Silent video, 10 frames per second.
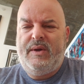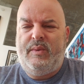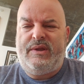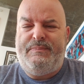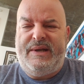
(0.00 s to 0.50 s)

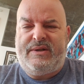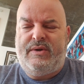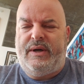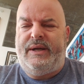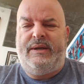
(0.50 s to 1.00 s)
With
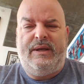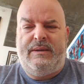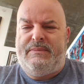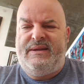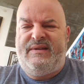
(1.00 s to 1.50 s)
Bitcoin,
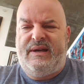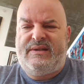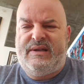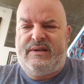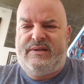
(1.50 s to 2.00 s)
it might take
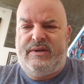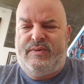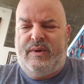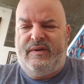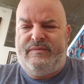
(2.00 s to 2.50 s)
6 to
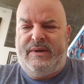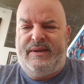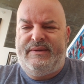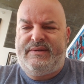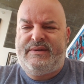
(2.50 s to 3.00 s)
12
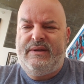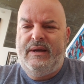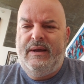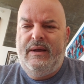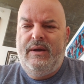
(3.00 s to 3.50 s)
months.